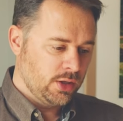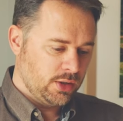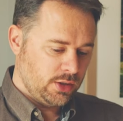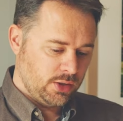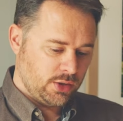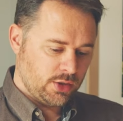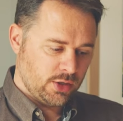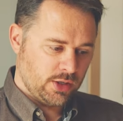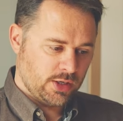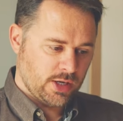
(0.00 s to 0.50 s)

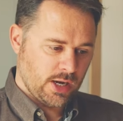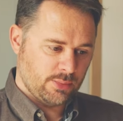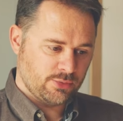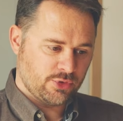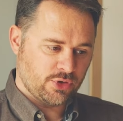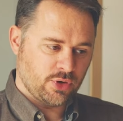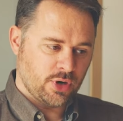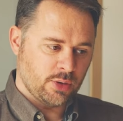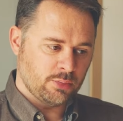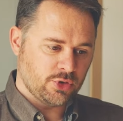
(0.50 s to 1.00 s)
you can
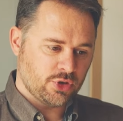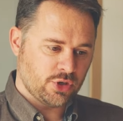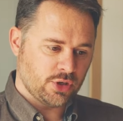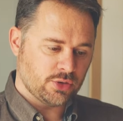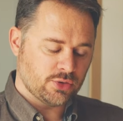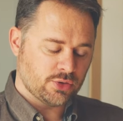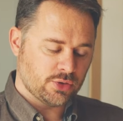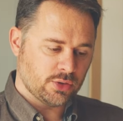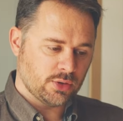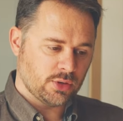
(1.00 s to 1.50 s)
capture
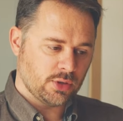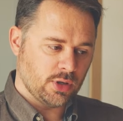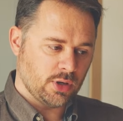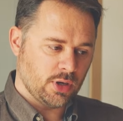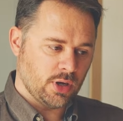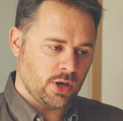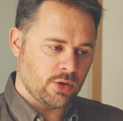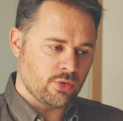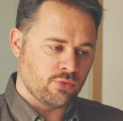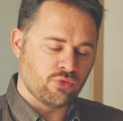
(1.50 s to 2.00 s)
images
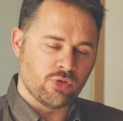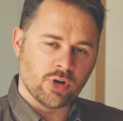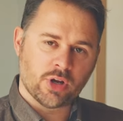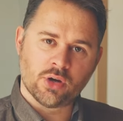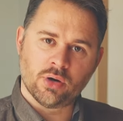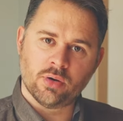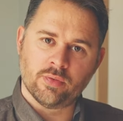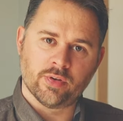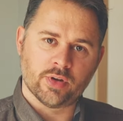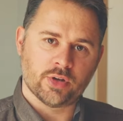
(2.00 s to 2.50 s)
and
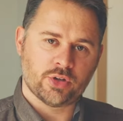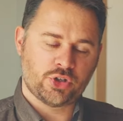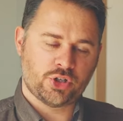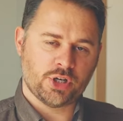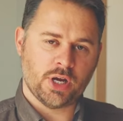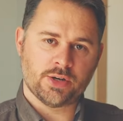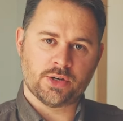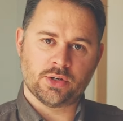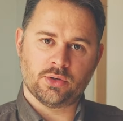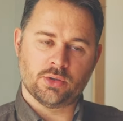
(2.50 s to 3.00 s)
recover
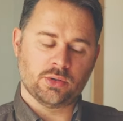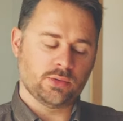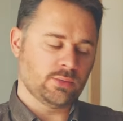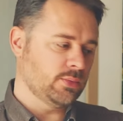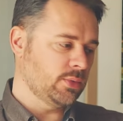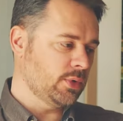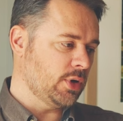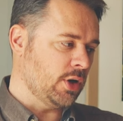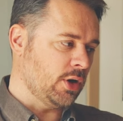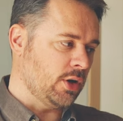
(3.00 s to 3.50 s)

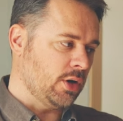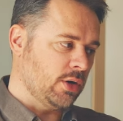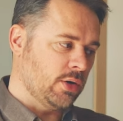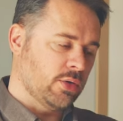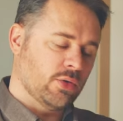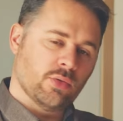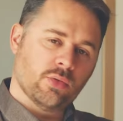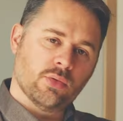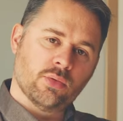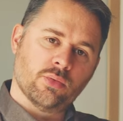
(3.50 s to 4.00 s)
shadow or